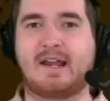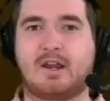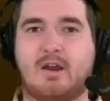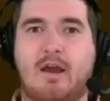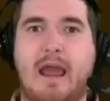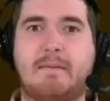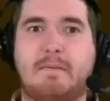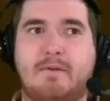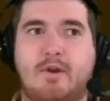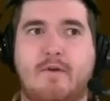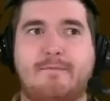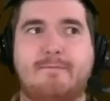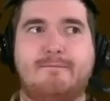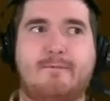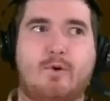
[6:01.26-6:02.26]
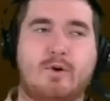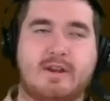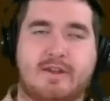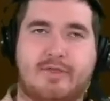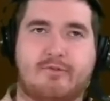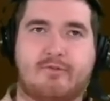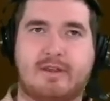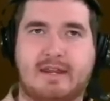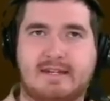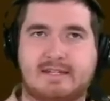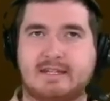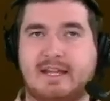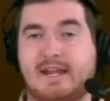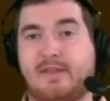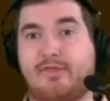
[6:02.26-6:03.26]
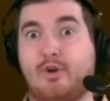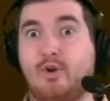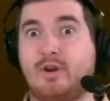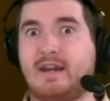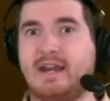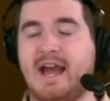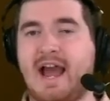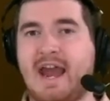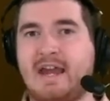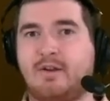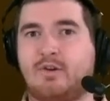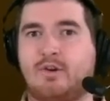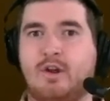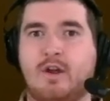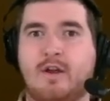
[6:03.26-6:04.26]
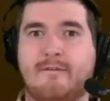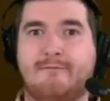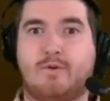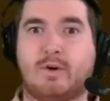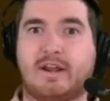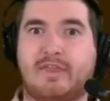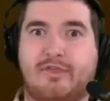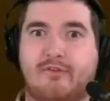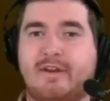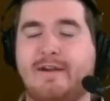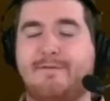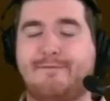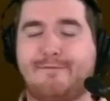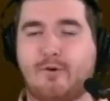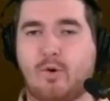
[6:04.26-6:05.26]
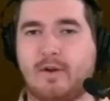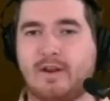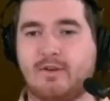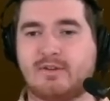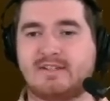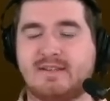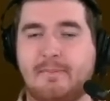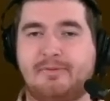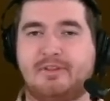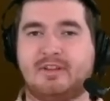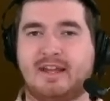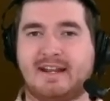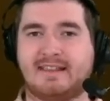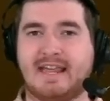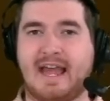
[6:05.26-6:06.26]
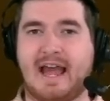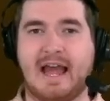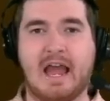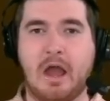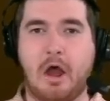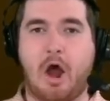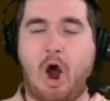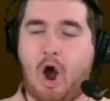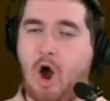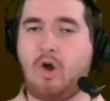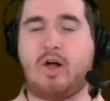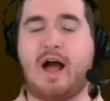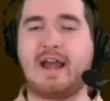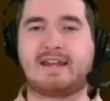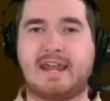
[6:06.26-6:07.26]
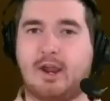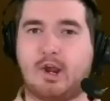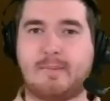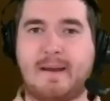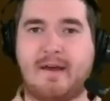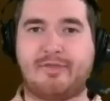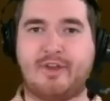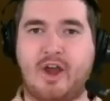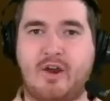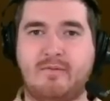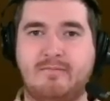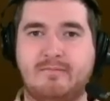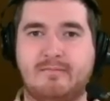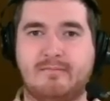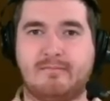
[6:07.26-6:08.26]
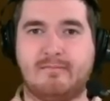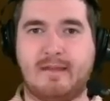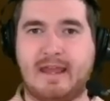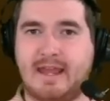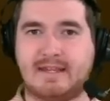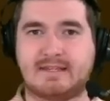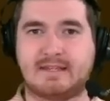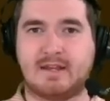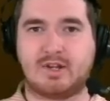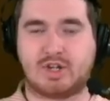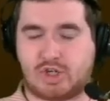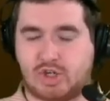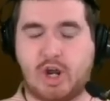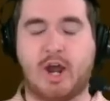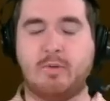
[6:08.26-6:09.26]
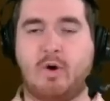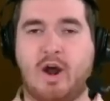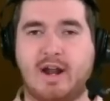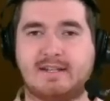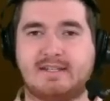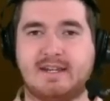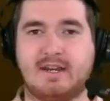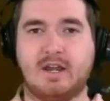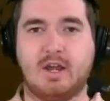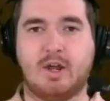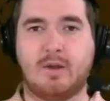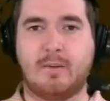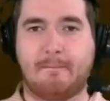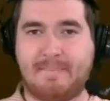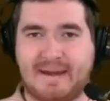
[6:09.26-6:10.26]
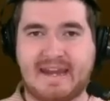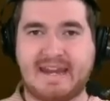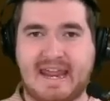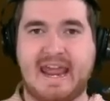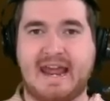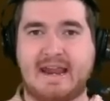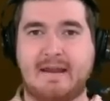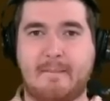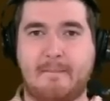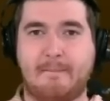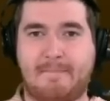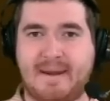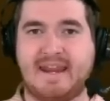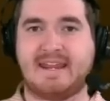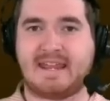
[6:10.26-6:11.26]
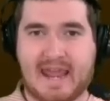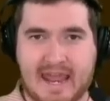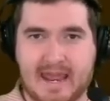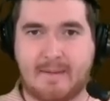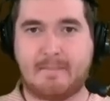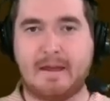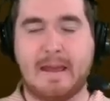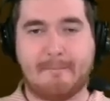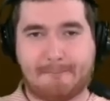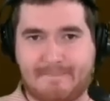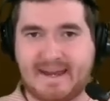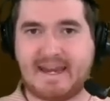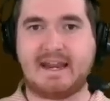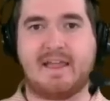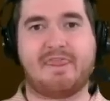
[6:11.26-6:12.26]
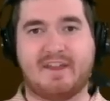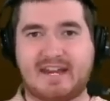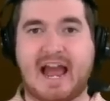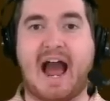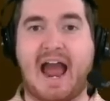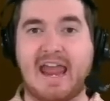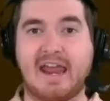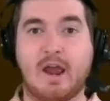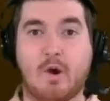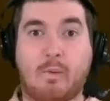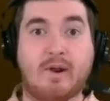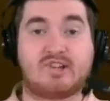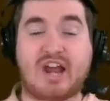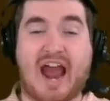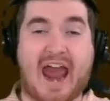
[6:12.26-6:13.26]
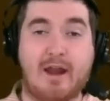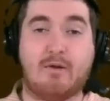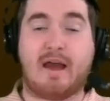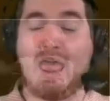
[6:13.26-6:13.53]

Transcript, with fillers: go, hey, maybe go from 43 to like 39 or 43 to 40 or something like that. All I care about though is Deshaun Watson being it, being him, being the guy, which I don't